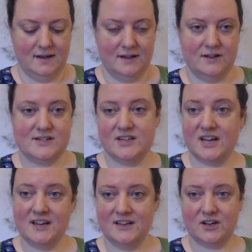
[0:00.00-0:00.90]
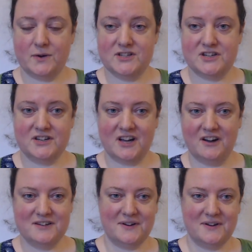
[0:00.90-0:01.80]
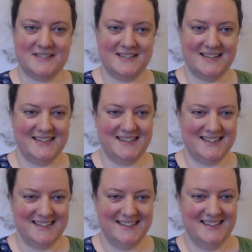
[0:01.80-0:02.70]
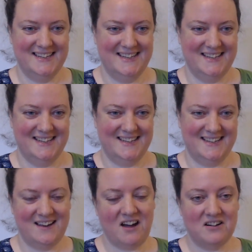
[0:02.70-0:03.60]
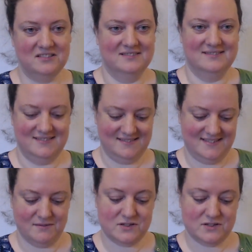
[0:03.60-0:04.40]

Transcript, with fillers: You done your question card, Martin? No. Oh, that was